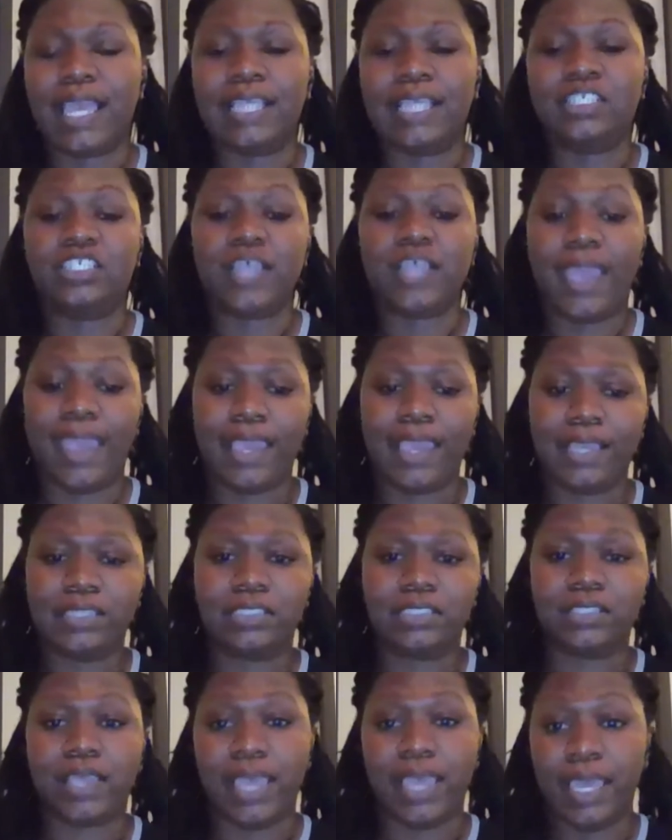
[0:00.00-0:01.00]
a
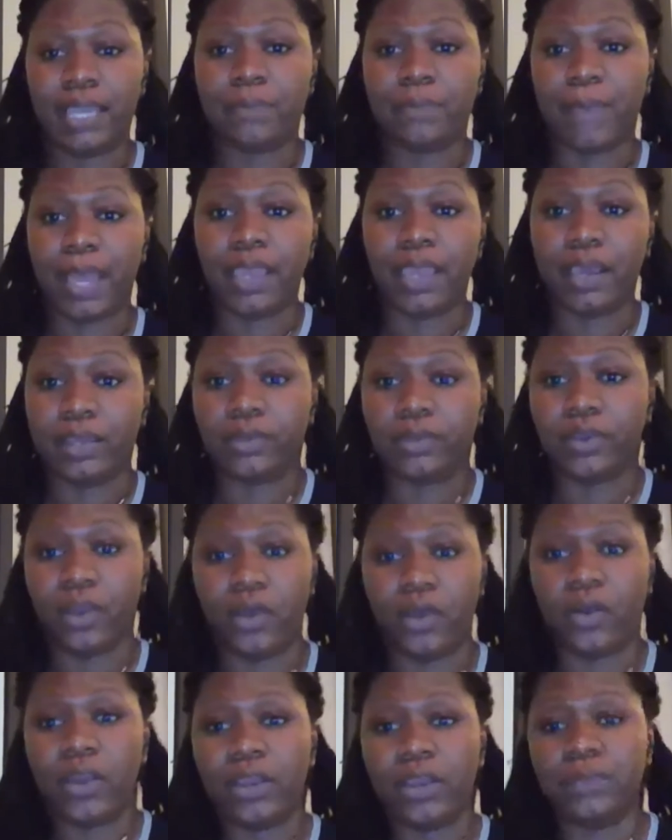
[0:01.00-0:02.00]
change in my
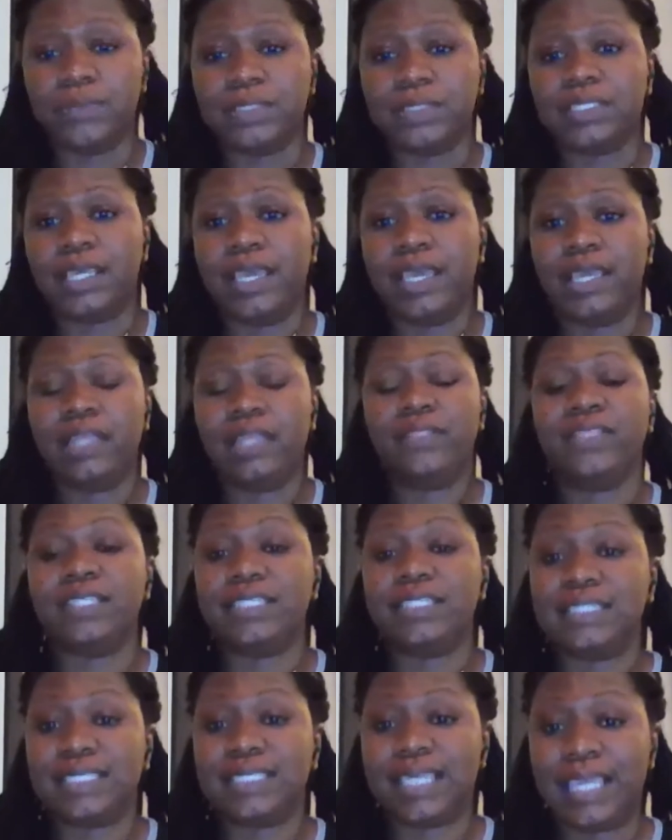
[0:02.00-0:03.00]
underarms and the
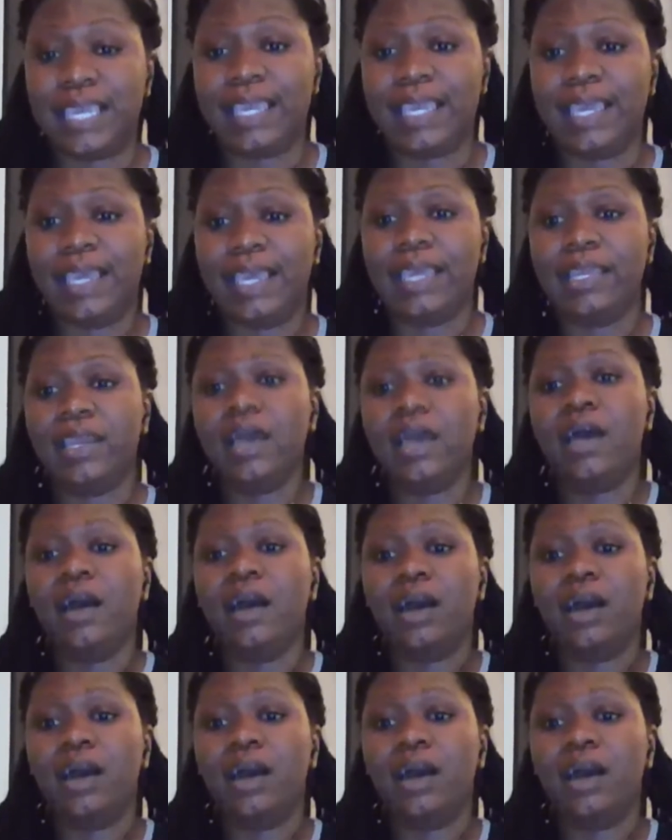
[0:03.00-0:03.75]
skin